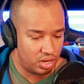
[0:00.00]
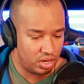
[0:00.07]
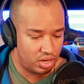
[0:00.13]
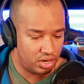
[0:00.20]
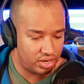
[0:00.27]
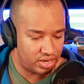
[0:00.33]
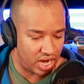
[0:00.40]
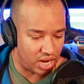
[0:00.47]

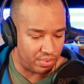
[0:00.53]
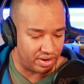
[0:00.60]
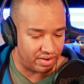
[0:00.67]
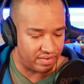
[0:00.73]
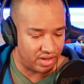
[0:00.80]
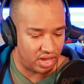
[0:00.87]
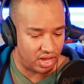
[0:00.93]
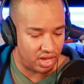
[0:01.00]
Tyreek
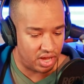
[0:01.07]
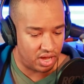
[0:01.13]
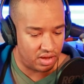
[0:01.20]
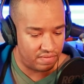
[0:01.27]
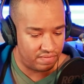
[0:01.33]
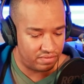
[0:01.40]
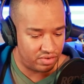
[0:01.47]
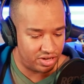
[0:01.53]
uh,
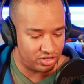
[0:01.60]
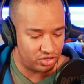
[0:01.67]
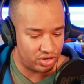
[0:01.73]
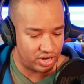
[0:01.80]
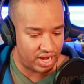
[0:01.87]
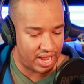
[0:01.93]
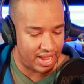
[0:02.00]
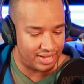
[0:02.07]
Frederick
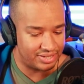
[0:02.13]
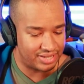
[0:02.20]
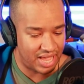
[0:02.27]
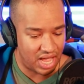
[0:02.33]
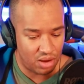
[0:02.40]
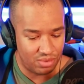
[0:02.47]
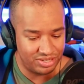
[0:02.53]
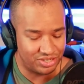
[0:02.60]
asks, How
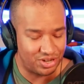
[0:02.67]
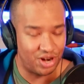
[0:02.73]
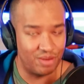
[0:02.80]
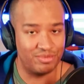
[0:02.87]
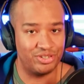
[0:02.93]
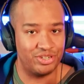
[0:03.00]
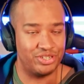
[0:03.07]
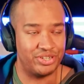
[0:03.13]
has
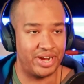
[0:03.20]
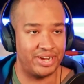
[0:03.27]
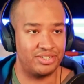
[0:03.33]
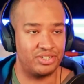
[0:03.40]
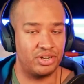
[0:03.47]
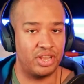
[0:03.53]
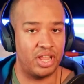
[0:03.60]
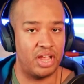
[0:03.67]
carpentry changed your
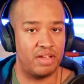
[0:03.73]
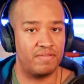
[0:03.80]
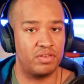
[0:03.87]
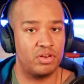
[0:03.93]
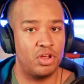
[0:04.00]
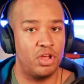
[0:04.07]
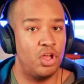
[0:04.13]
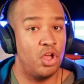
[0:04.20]
life?
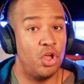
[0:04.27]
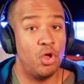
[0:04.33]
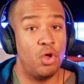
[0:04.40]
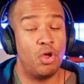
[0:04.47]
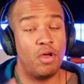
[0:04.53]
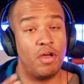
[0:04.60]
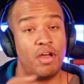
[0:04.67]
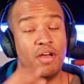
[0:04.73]

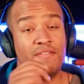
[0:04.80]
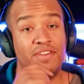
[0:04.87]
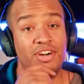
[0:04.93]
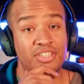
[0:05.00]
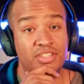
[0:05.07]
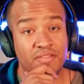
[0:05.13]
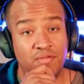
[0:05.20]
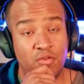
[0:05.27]
First
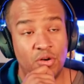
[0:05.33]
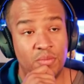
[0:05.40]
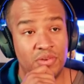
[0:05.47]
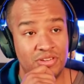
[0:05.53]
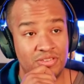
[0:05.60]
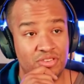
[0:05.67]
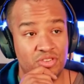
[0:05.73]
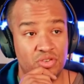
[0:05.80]
and
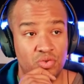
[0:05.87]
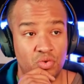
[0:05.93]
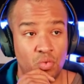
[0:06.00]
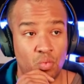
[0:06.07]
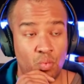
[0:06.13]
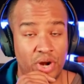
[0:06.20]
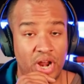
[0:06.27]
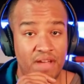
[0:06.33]
foremost,
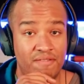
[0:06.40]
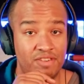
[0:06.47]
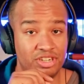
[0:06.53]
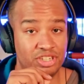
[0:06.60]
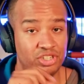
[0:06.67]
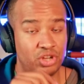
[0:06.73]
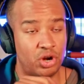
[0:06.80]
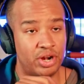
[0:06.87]
when I first
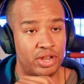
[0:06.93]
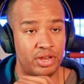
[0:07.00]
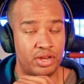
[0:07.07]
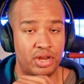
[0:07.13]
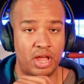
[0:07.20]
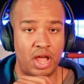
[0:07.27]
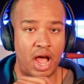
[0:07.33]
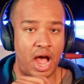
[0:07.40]
started,
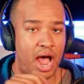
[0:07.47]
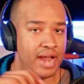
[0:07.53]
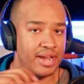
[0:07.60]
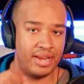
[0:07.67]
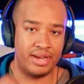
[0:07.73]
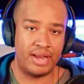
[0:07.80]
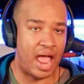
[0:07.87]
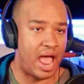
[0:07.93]
I didn't
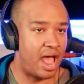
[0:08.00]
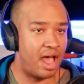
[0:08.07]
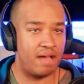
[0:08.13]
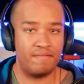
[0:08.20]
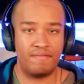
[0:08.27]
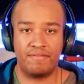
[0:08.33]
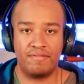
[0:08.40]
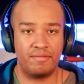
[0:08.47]
have
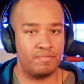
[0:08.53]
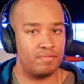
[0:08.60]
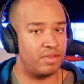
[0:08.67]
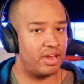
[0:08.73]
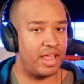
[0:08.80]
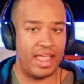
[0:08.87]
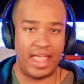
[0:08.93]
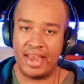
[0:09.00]

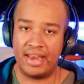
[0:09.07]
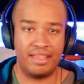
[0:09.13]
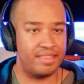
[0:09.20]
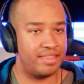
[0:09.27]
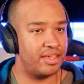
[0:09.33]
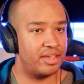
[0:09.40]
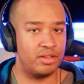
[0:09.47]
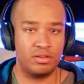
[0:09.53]

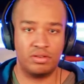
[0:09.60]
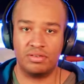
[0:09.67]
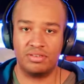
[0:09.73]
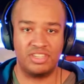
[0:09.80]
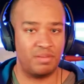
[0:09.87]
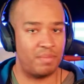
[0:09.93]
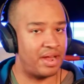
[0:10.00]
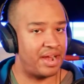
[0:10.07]
anything to
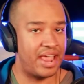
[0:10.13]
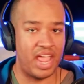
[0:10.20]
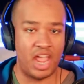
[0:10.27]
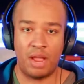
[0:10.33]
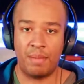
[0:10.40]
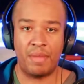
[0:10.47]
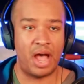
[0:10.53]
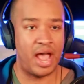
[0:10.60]
my
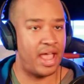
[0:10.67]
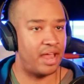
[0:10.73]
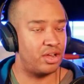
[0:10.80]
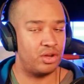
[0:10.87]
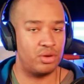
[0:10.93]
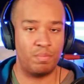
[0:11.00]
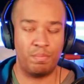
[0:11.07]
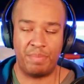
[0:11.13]
name. I had
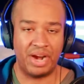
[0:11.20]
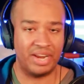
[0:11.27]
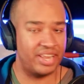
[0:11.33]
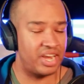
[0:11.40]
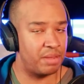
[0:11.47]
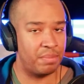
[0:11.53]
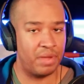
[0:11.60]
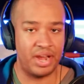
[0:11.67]
barely any
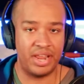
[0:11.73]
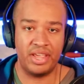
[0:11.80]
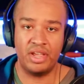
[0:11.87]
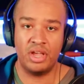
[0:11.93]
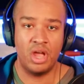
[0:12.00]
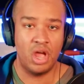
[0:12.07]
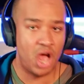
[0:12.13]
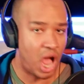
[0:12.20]
money.
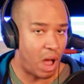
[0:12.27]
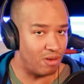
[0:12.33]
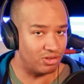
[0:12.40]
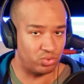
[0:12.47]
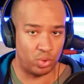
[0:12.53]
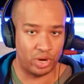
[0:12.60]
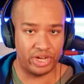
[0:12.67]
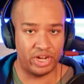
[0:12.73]
I was
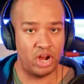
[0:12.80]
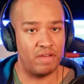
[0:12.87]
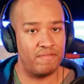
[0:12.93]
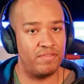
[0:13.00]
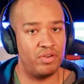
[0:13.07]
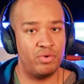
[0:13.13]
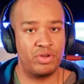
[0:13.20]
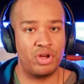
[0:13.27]
working on a
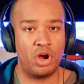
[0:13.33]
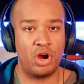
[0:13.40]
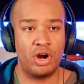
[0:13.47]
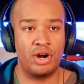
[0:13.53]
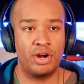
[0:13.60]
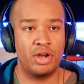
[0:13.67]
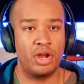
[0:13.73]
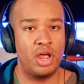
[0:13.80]
food cart.